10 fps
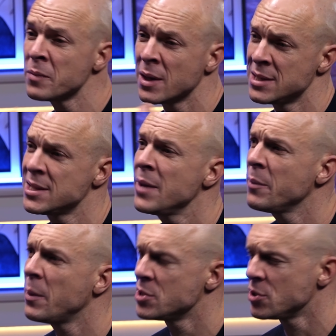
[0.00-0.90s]
And some of
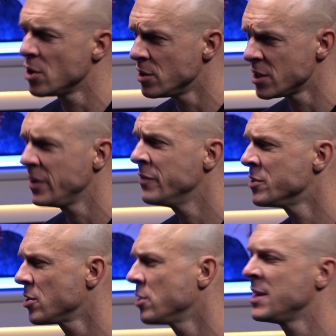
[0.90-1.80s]
my business owners have even
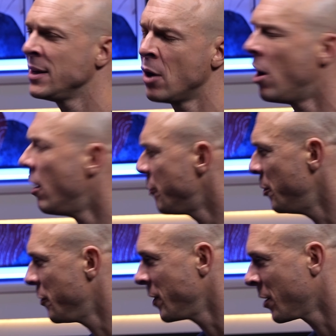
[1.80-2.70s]
started to send half
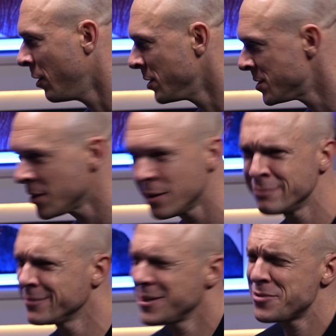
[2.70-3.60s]
birthday cards.
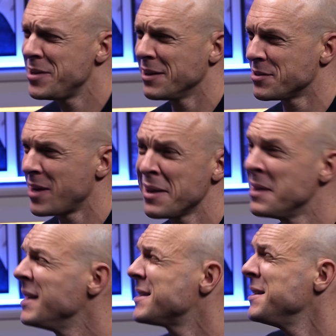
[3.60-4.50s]
Sounds ridiculous, right?
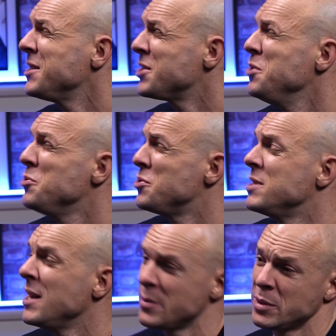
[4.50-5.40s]
It's an excuse to
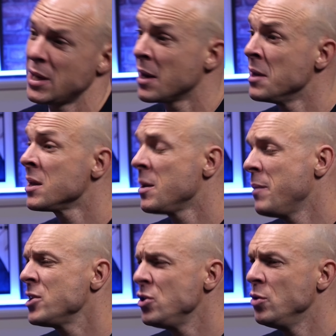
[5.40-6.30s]
send something. It's like,
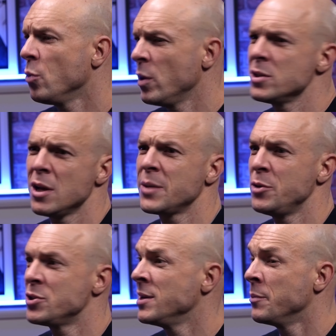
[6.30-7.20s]
imagine you, when's the last time
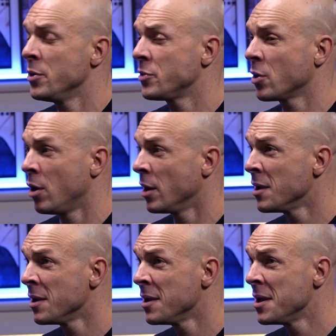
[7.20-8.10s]
you sent a birthday card?
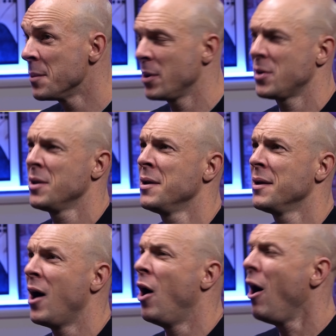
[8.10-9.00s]
But
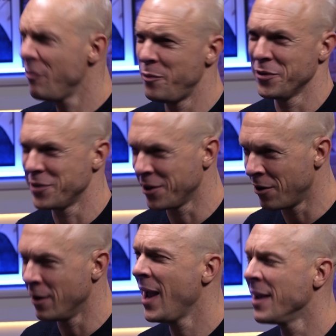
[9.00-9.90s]
a half birthday
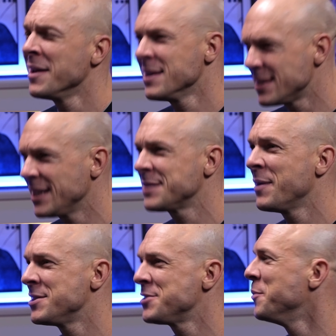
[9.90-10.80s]
card. Hey, six
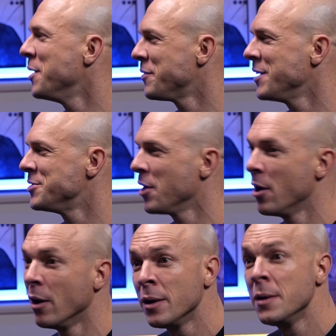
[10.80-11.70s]
months to your birthday to go.